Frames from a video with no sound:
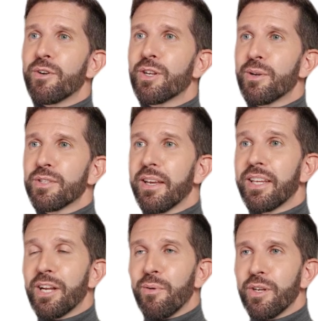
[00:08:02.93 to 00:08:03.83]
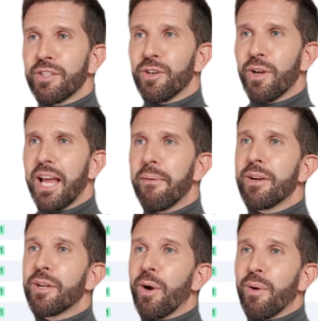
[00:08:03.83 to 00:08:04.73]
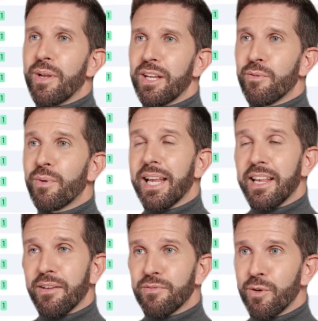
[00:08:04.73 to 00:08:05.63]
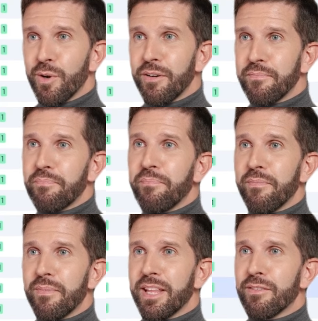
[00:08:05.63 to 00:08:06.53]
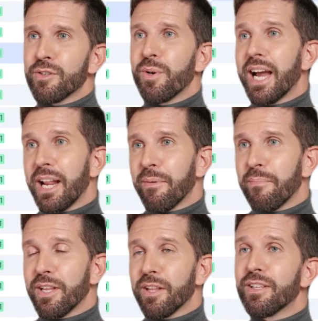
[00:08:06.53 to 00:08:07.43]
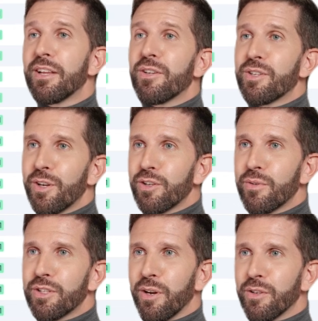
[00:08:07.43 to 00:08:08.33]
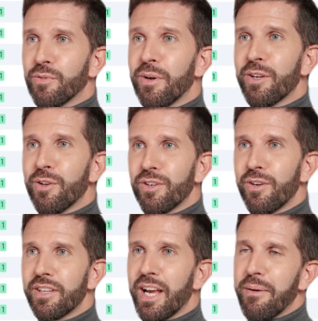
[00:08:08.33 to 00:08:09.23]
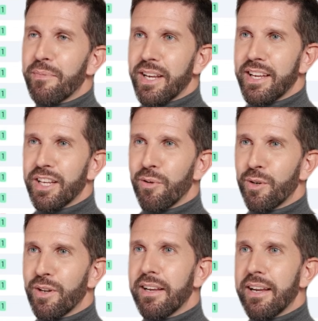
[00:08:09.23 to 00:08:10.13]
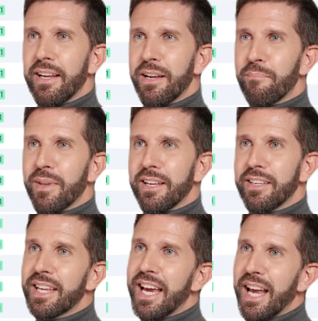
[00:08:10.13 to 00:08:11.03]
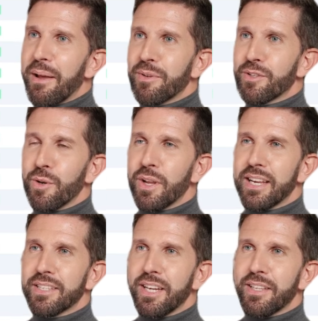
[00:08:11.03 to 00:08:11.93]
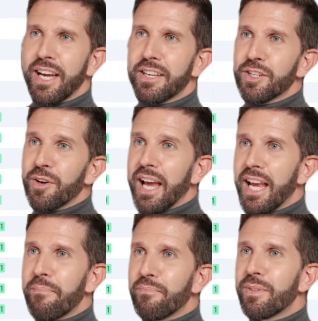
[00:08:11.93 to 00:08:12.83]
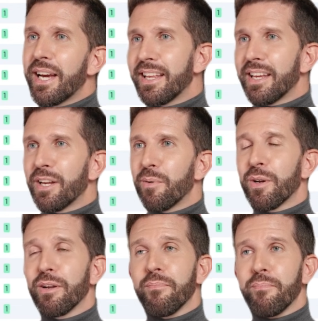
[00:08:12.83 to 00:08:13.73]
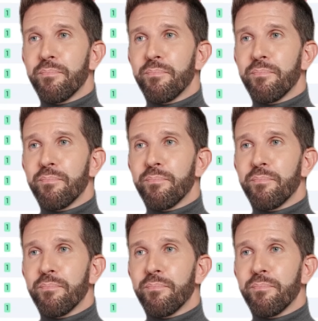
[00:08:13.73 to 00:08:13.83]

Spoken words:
shows the keywords your app is already ranking for. If your app appears in search results when users type in a keyword, it means the App Store has indexed your app for that keyword.